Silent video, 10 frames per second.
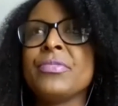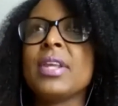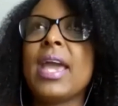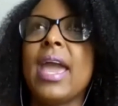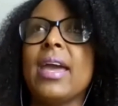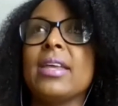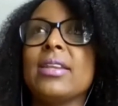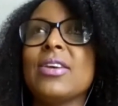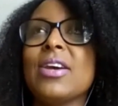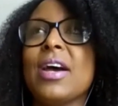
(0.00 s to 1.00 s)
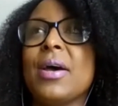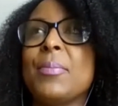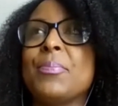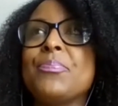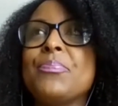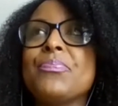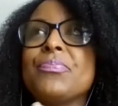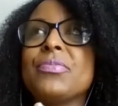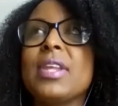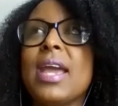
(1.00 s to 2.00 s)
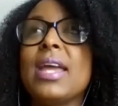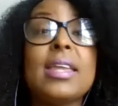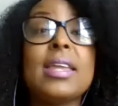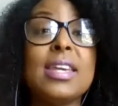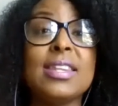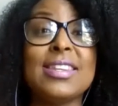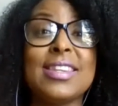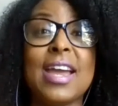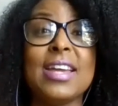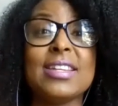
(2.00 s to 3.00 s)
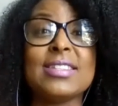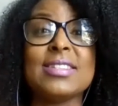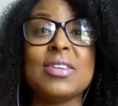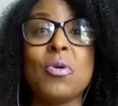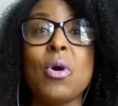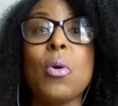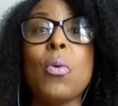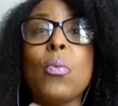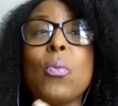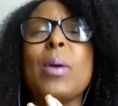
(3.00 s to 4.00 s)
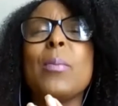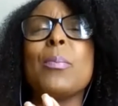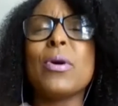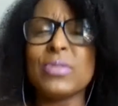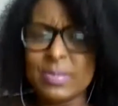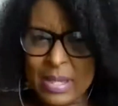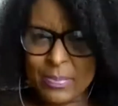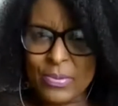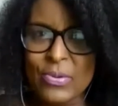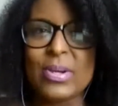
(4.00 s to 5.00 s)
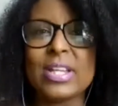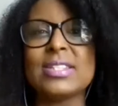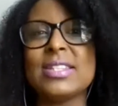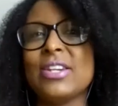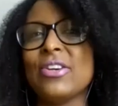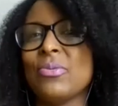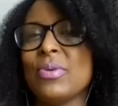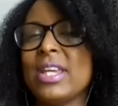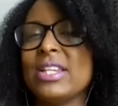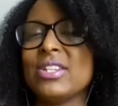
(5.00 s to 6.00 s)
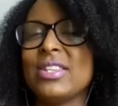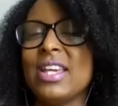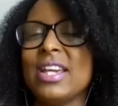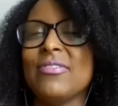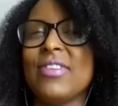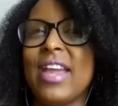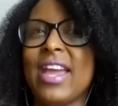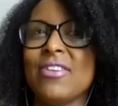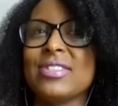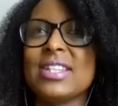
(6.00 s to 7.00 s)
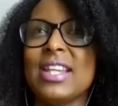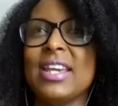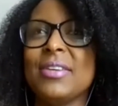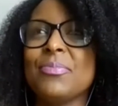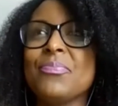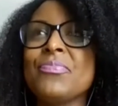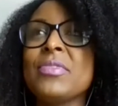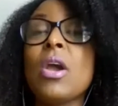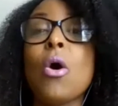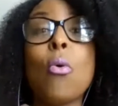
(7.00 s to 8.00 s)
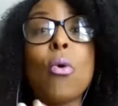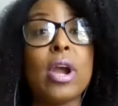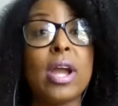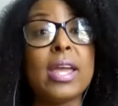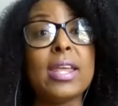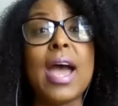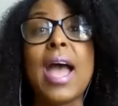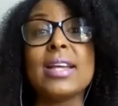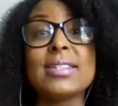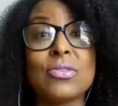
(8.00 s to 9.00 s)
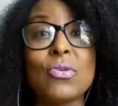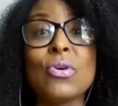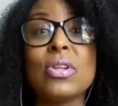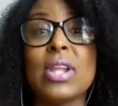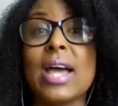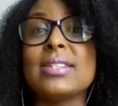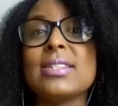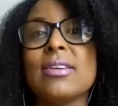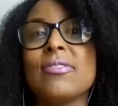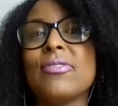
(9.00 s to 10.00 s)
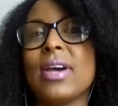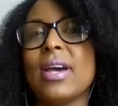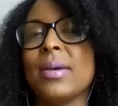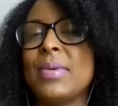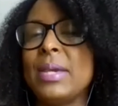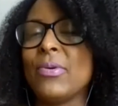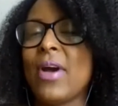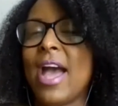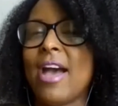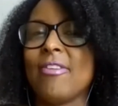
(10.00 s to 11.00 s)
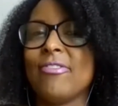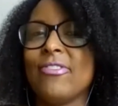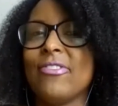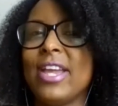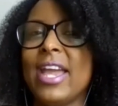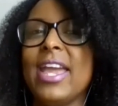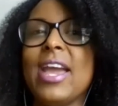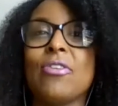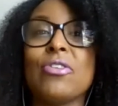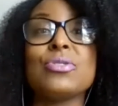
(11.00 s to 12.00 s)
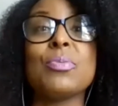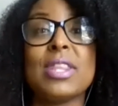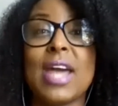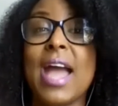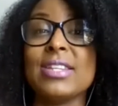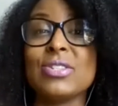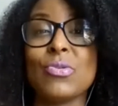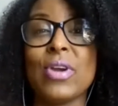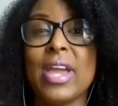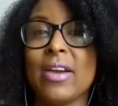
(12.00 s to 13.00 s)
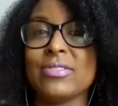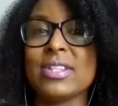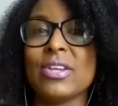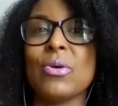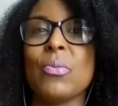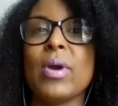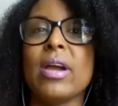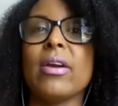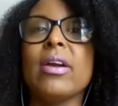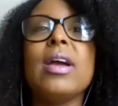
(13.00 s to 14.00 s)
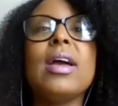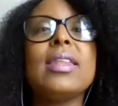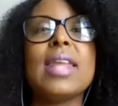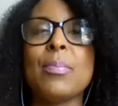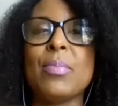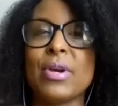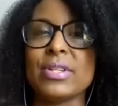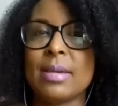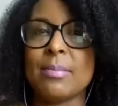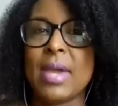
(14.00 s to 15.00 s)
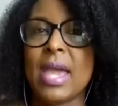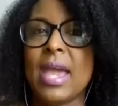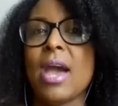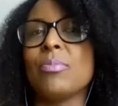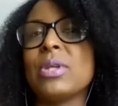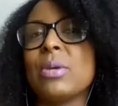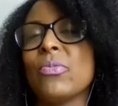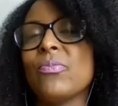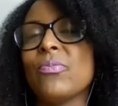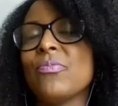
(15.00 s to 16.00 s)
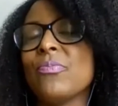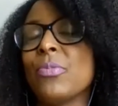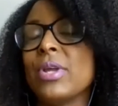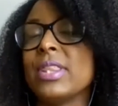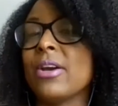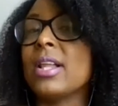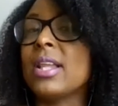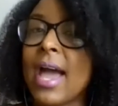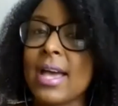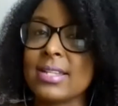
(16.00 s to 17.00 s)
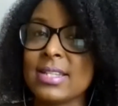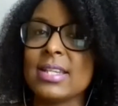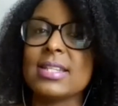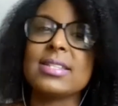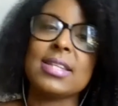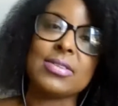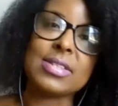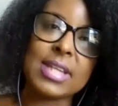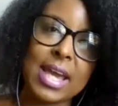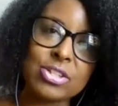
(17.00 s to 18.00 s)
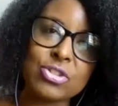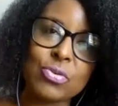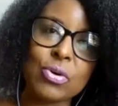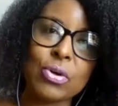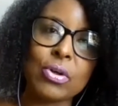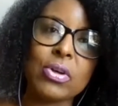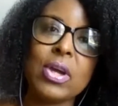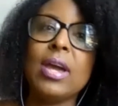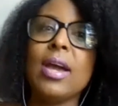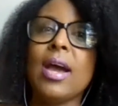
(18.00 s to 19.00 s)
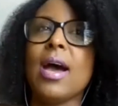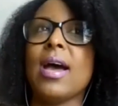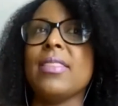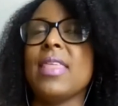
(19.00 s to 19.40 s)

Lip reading: And, um, and I think that that is what most people consider when they think of the counseling. Or in high school, lots of people have encounters with a high school counselor where that person may help them with their classes, their schedule. They